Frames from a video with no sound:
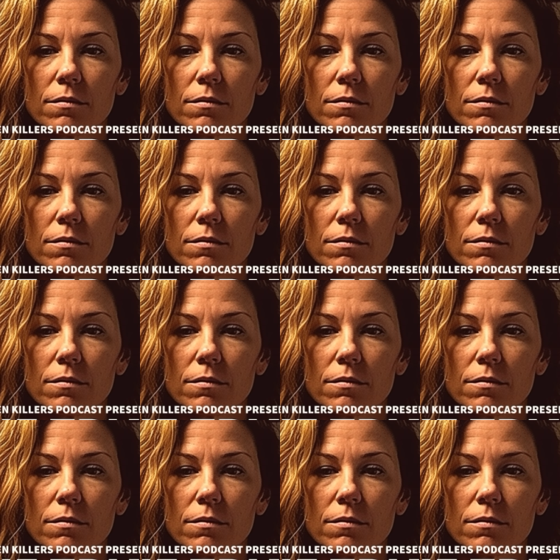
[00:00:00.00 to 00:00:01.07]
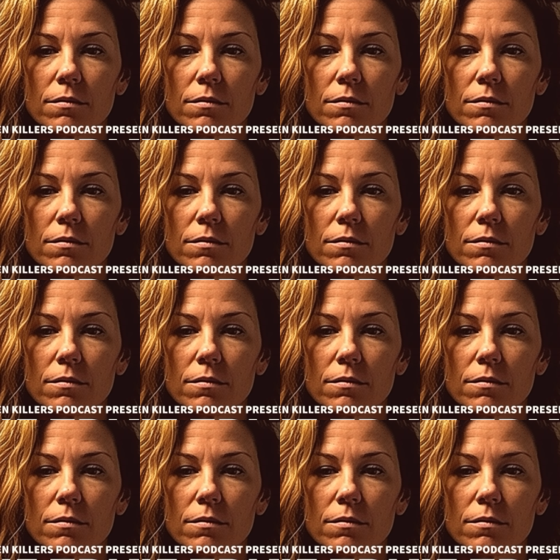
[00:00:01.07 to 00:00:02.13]

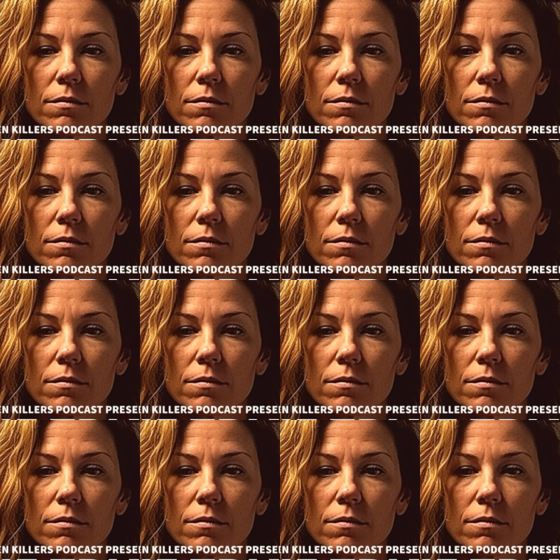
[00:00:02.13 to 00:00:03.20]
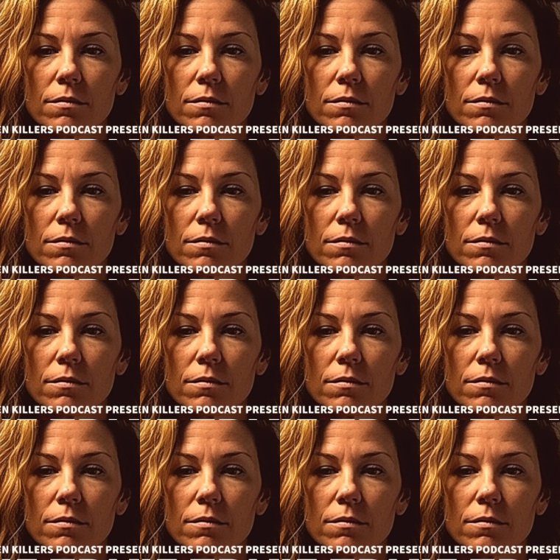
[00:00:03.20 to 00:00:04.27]

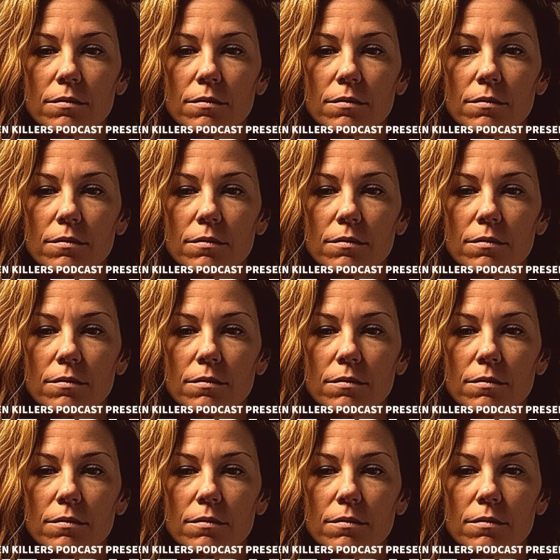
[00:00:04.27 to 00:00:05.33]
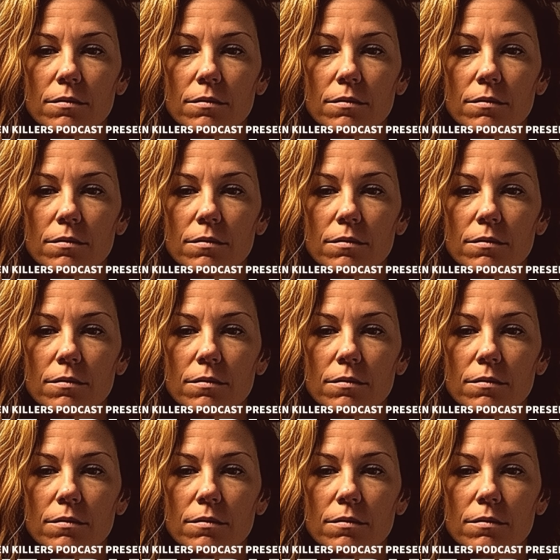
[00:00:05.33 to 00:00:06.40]

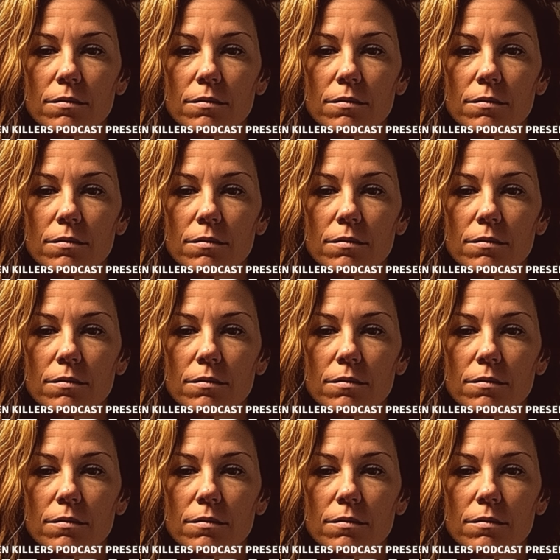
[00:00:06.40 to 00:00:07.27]
(no lip movement)